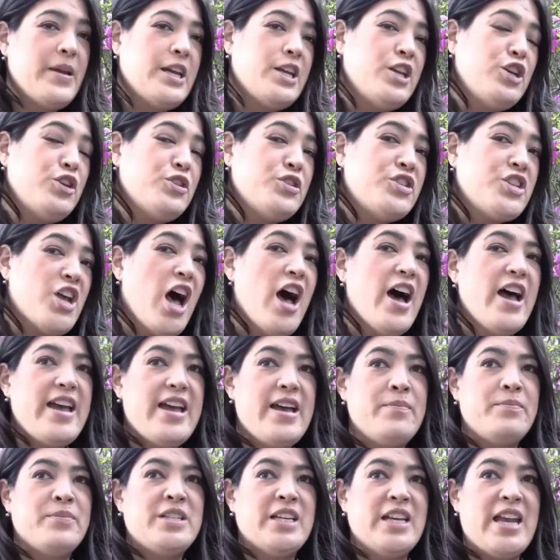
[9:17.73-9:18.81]
You saw
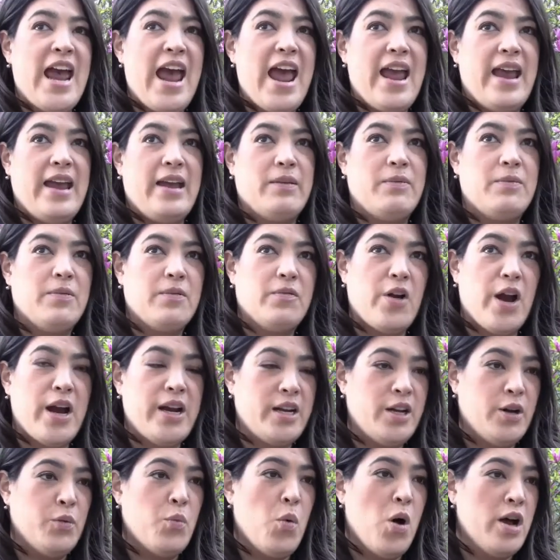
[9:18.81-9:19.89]
him today write
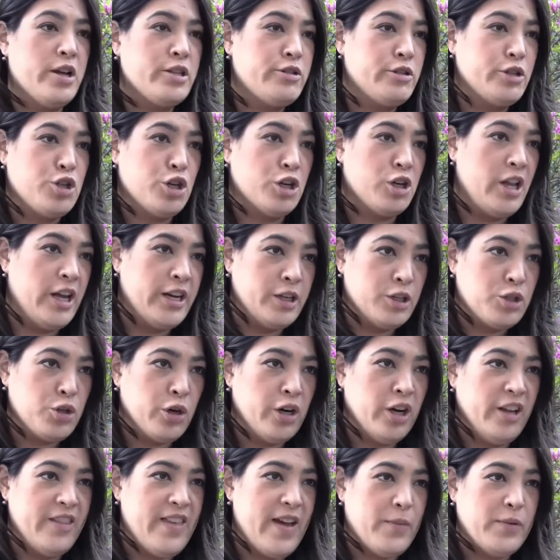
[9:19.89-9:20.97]
a Wall Street Journal
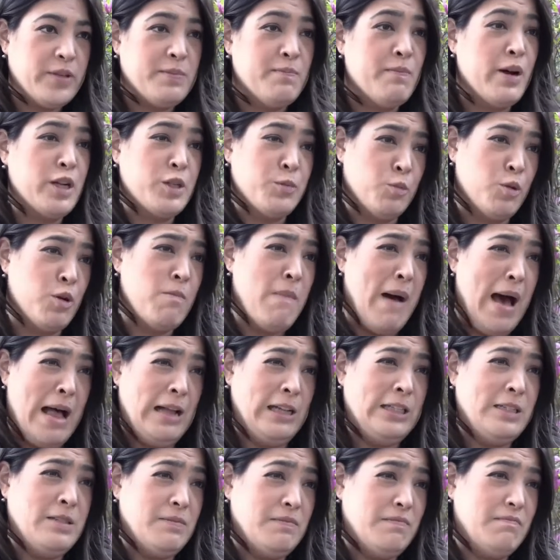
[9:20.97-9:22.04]
editorial that was much more
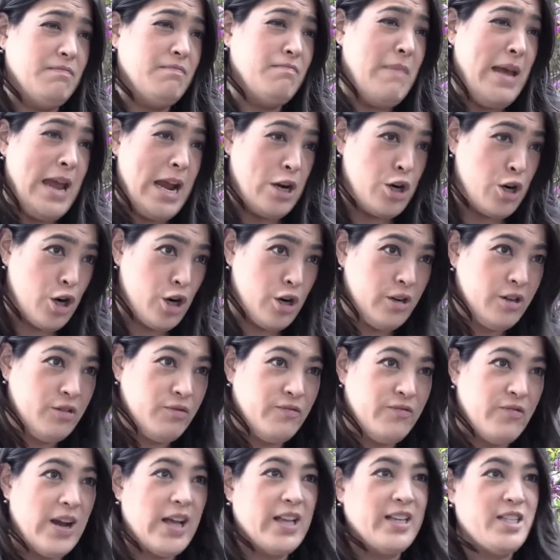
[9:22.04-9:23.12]
mild-mannered,
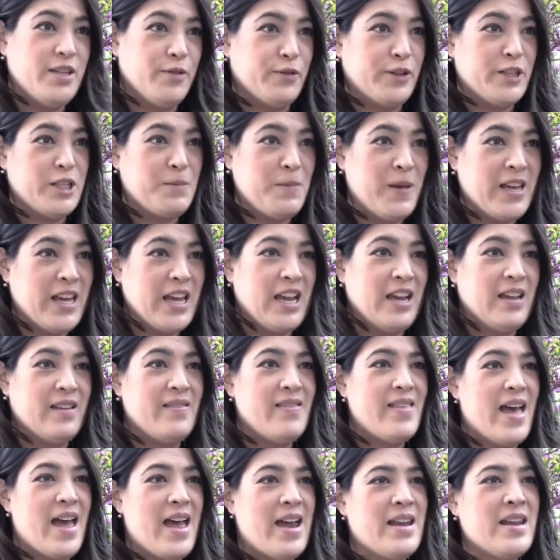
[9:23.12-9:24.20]
relatively
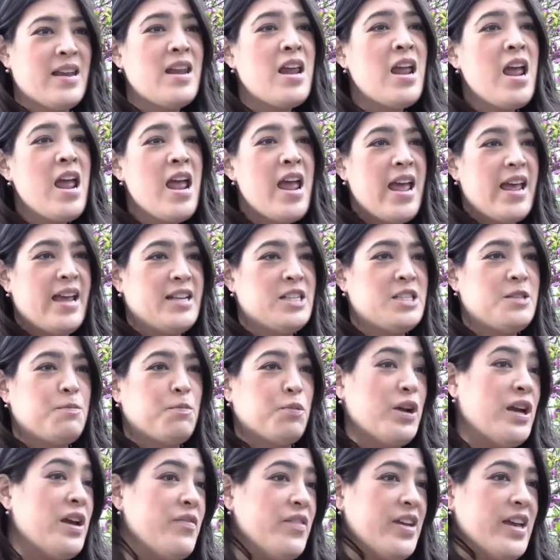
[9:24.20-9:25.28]
speaking, than his
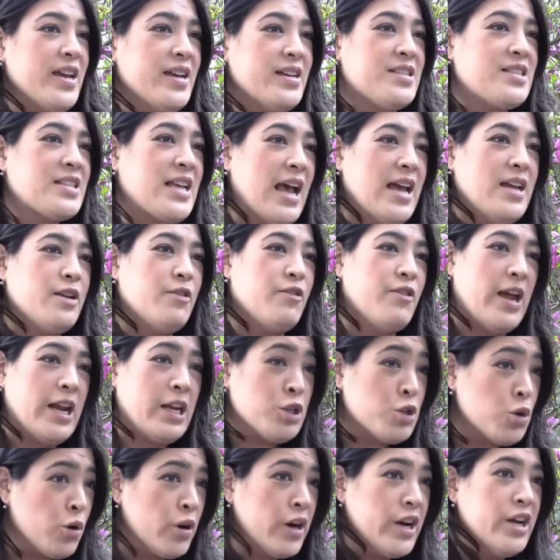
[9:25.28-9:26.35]
previous kind of
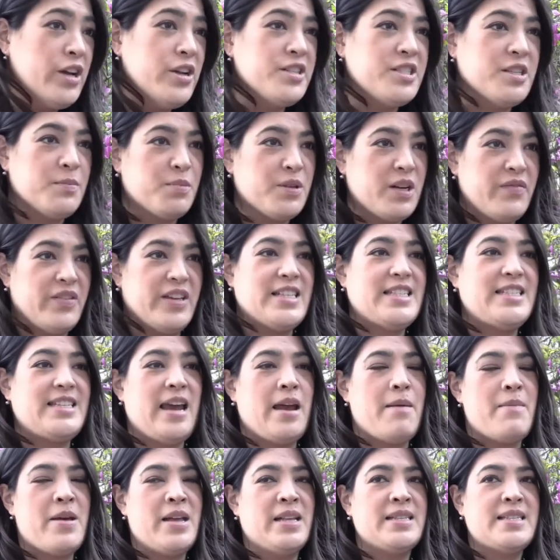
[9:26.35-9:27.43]
editorials and previous
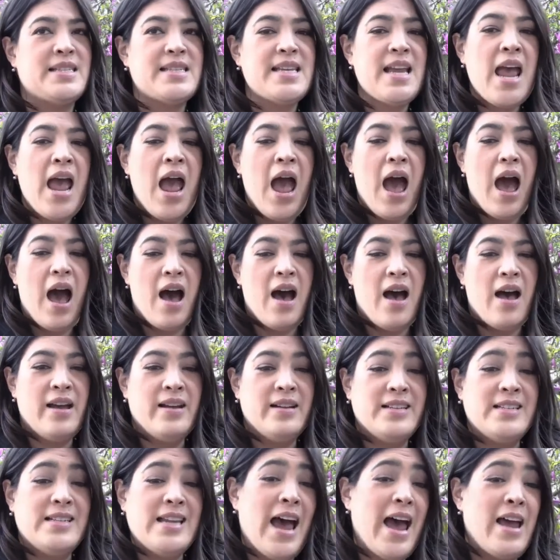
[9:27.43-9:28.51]
statements.
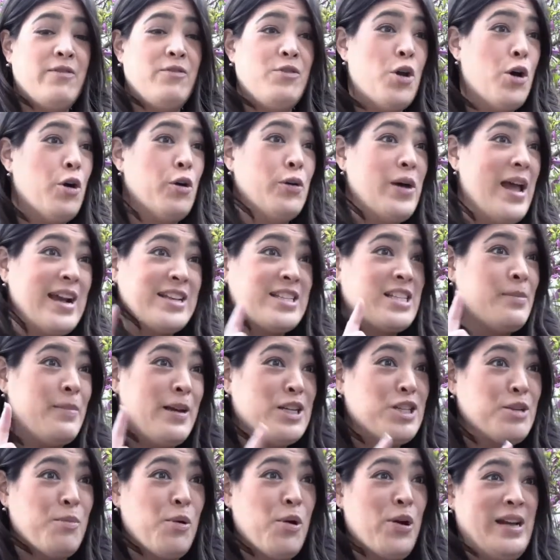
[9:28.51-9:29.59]
Had no
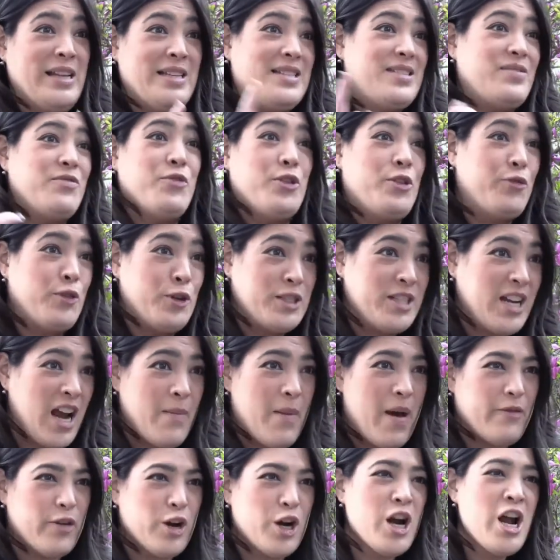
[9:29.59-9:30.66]
exclamation points for the first
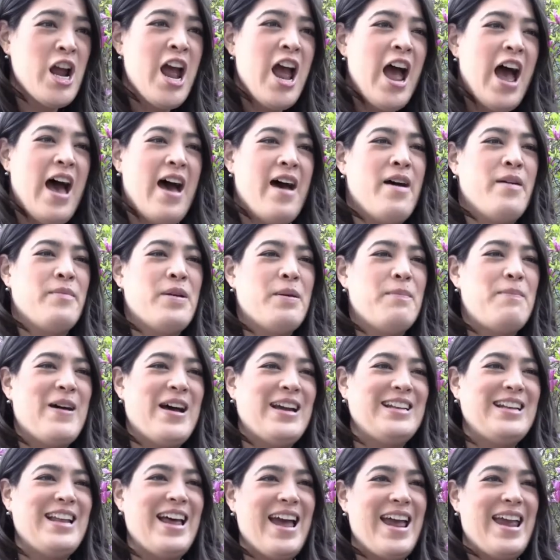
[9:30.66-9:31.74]
time ever. But